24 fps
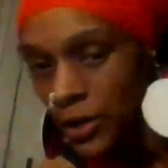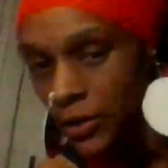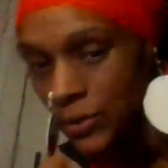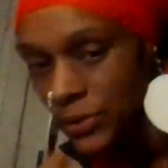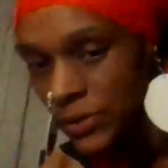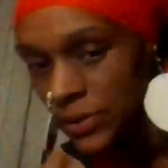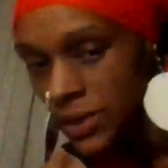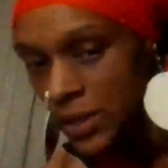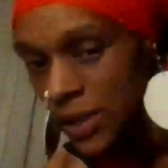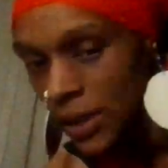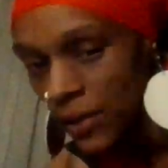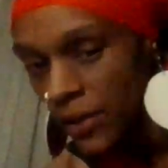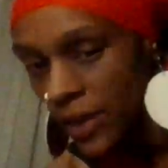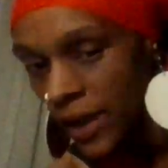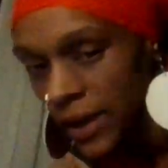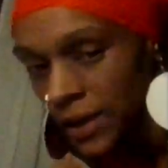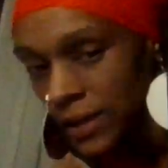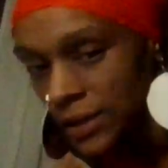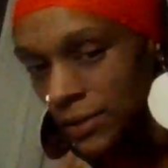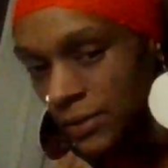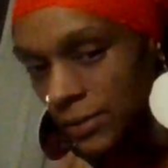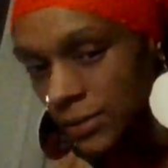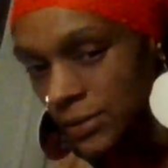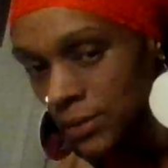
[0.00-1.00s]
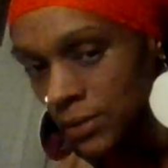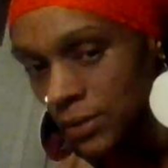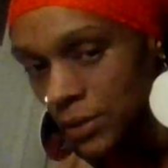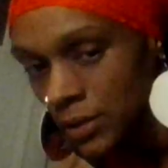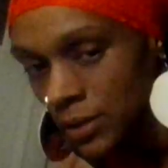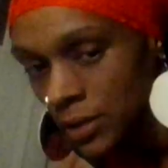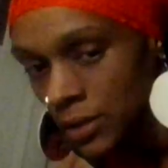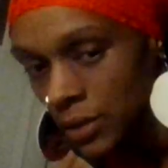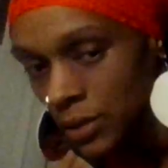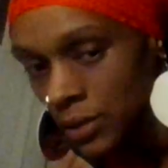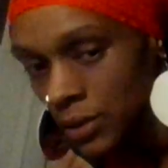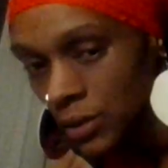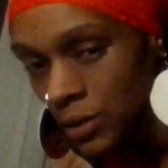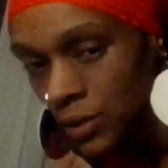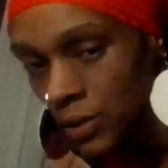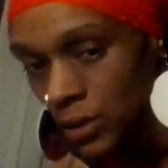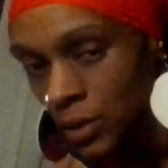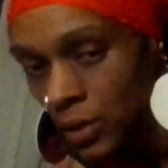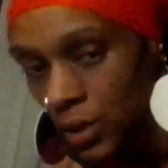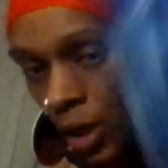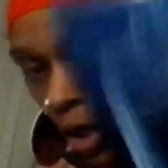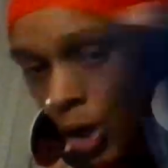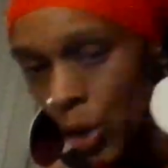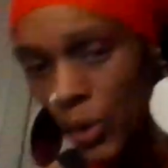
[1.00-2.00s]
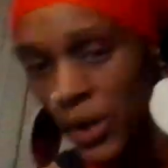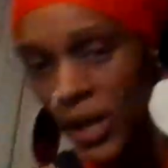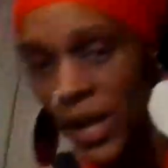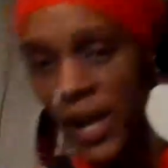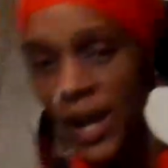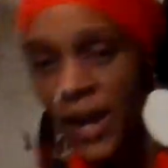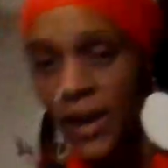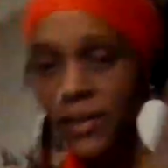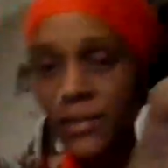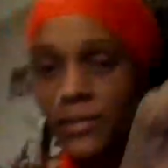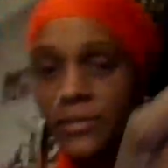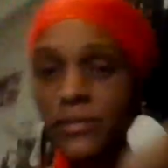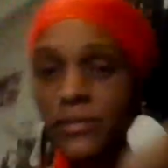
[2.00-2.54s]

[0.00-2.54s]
You see how that is? Oh yeah.